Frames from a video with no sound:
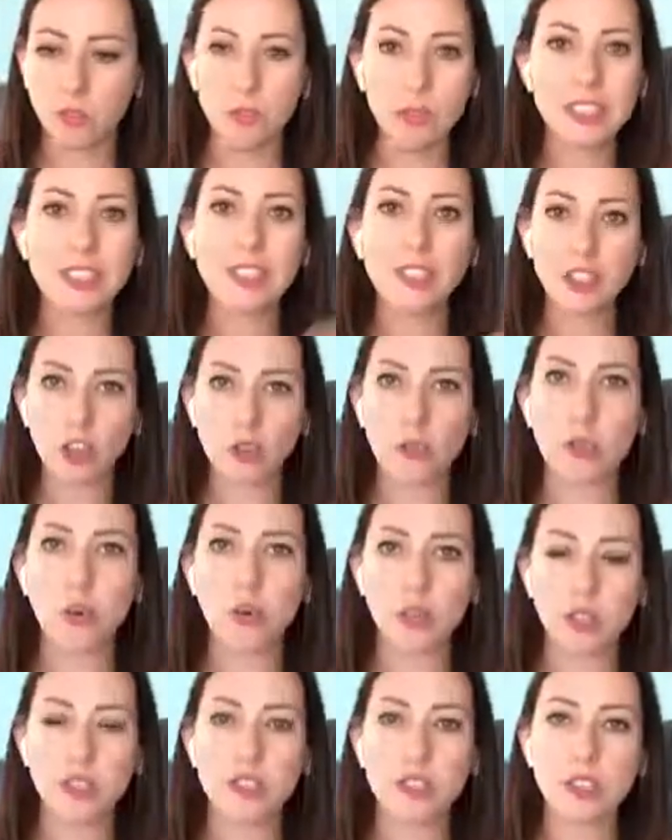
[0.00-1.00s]
business
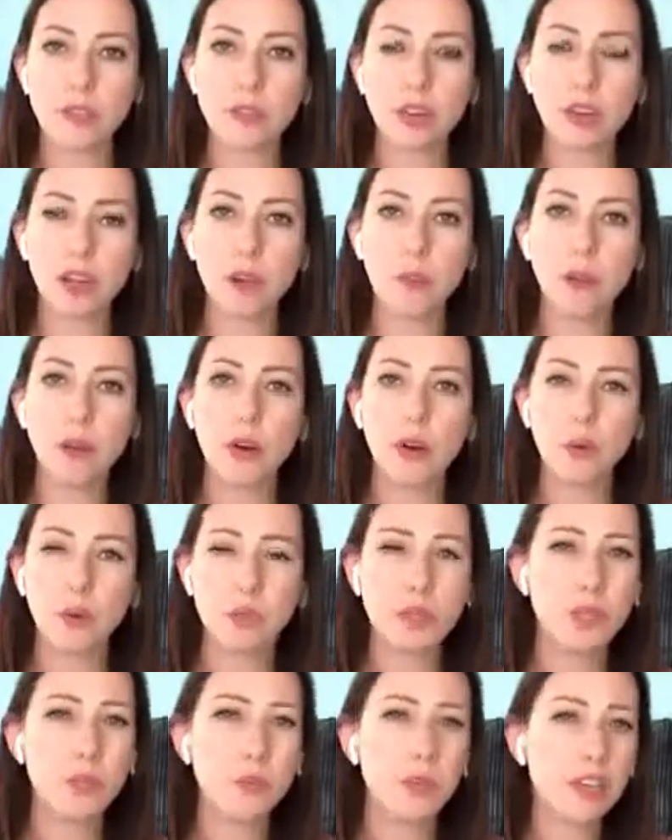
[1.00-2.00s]
overhaul and stuff right now, but
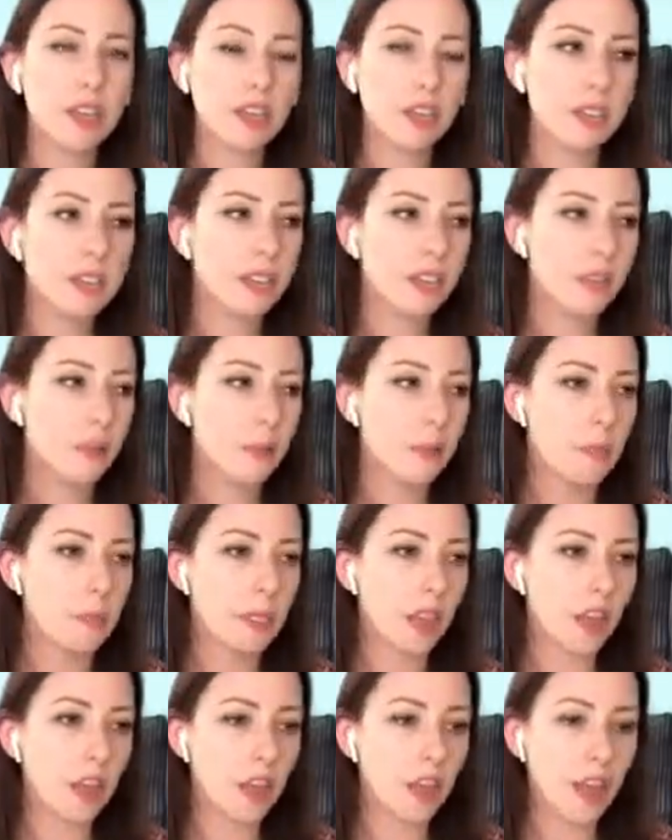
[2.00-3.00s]
also because
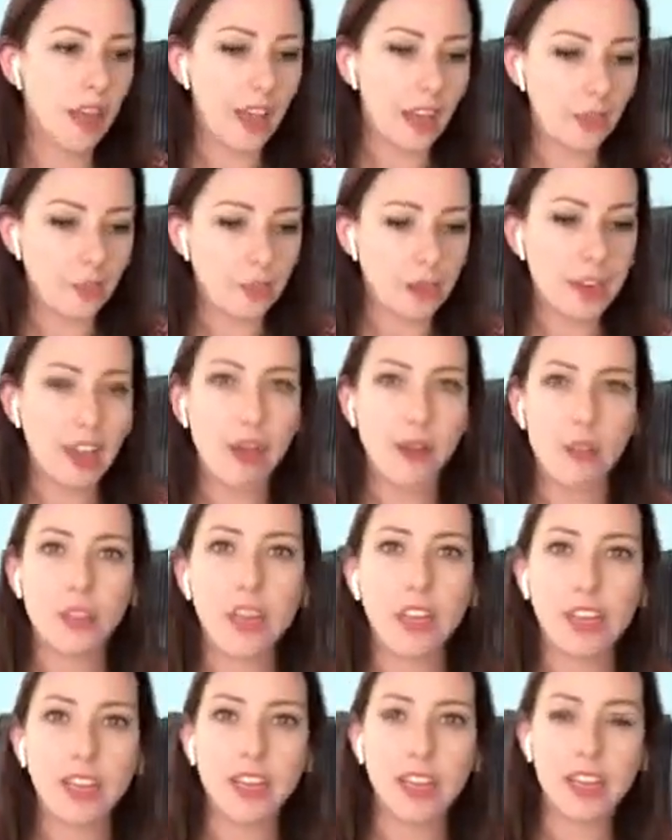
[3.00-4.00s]
every now and
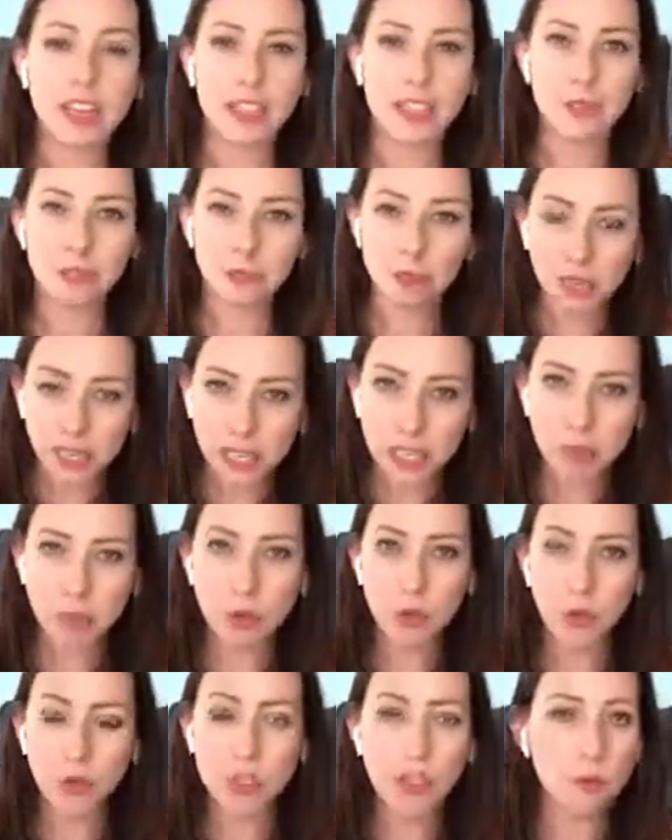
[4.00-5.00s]
then it's really
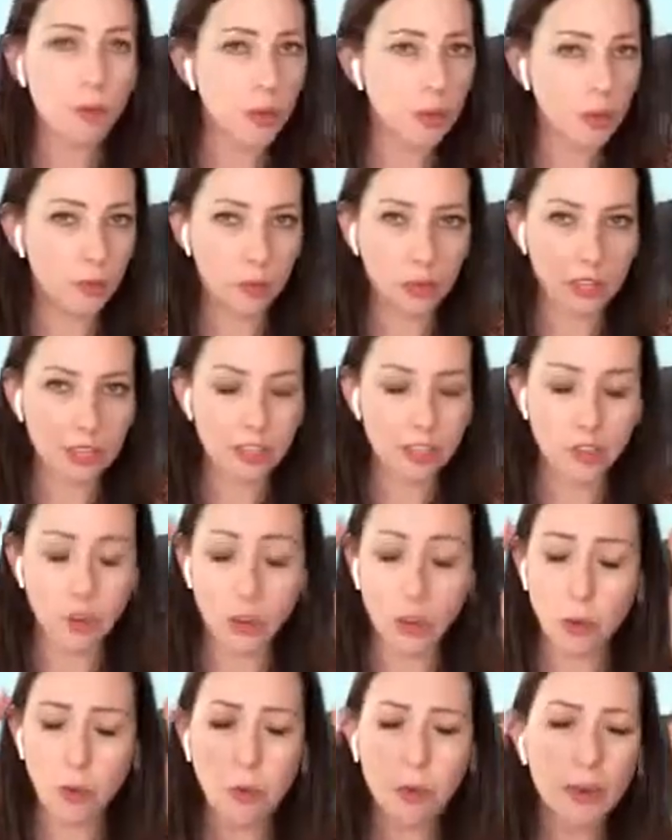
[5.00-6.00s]
important to put the blinkers on
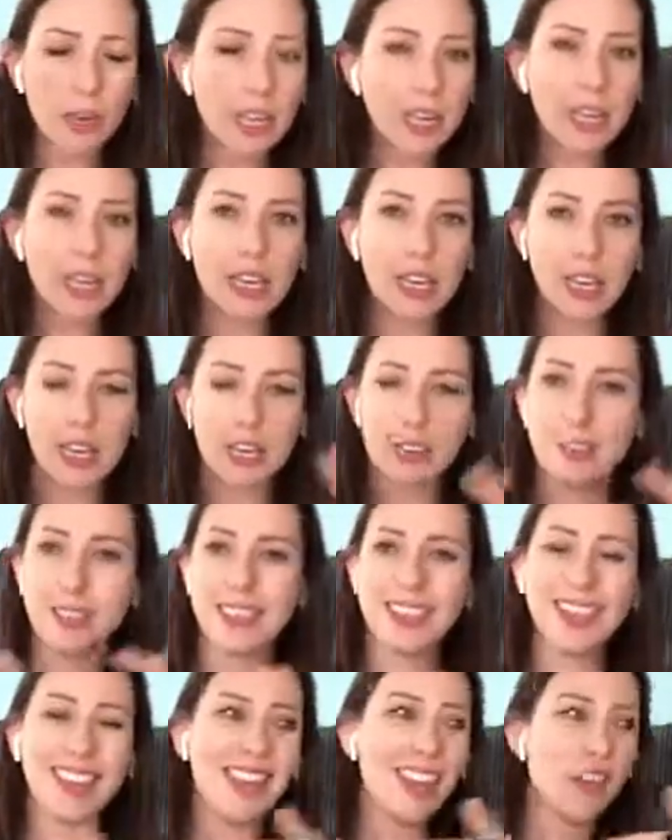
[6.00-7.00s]
completely, to
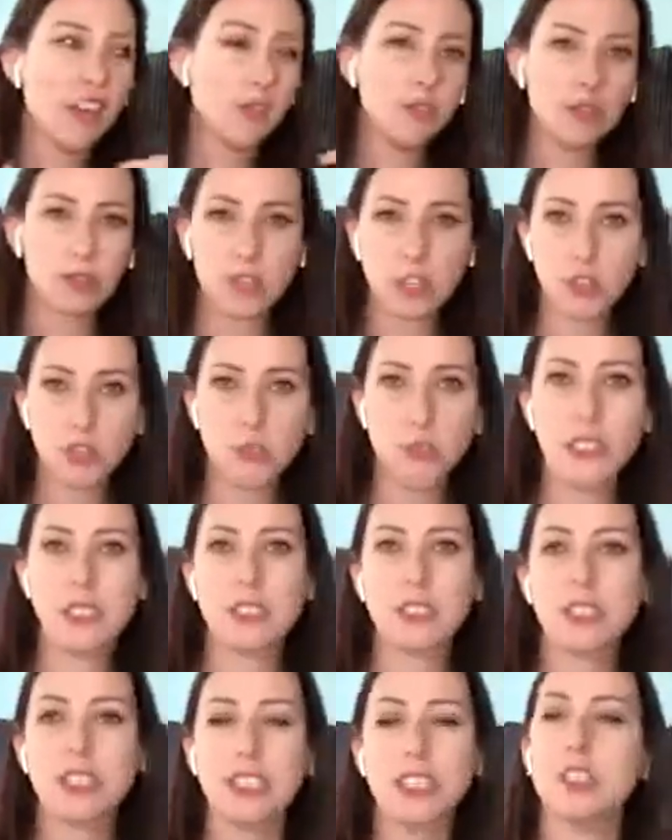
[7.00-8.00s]
get off of social
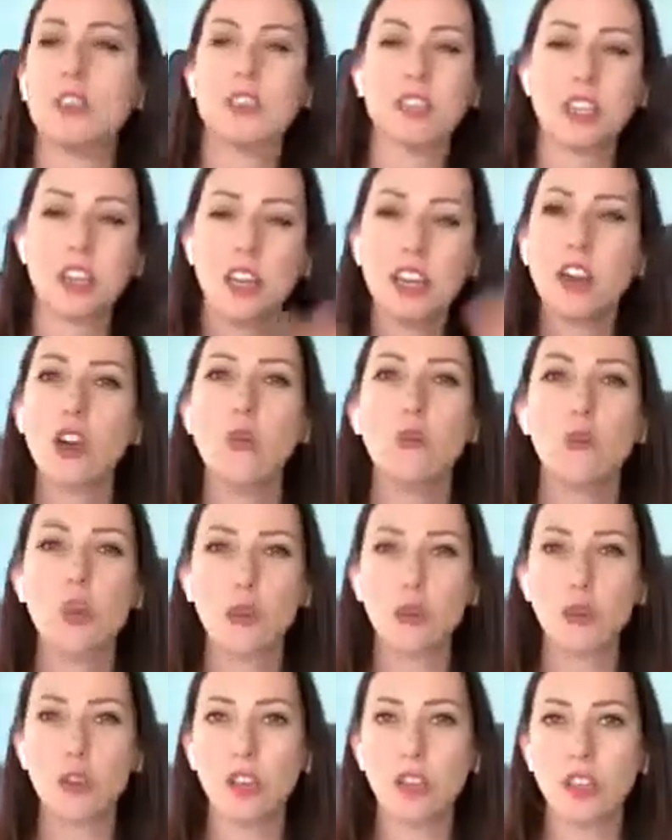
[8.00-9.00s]
media, to detox. And I know we
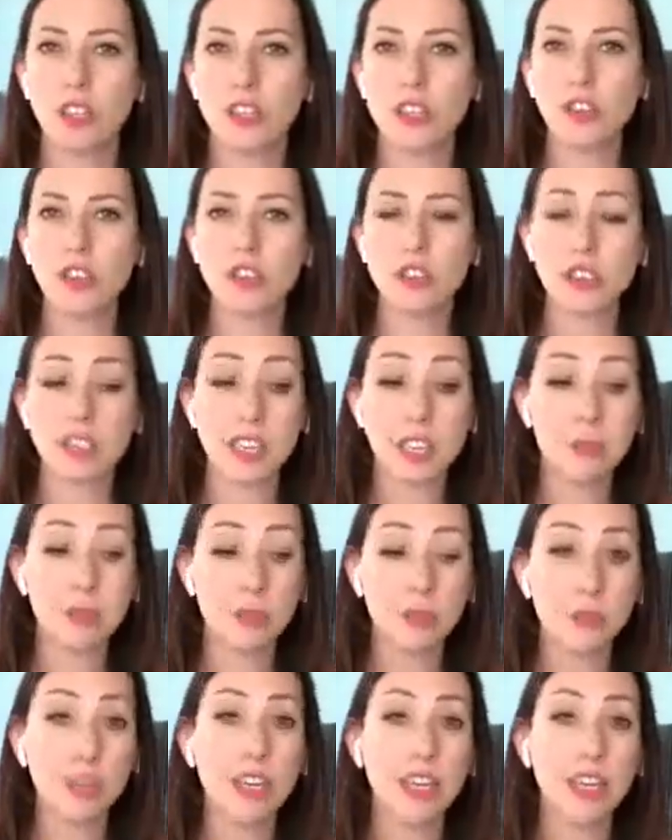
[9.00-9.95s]
all know this consciously, but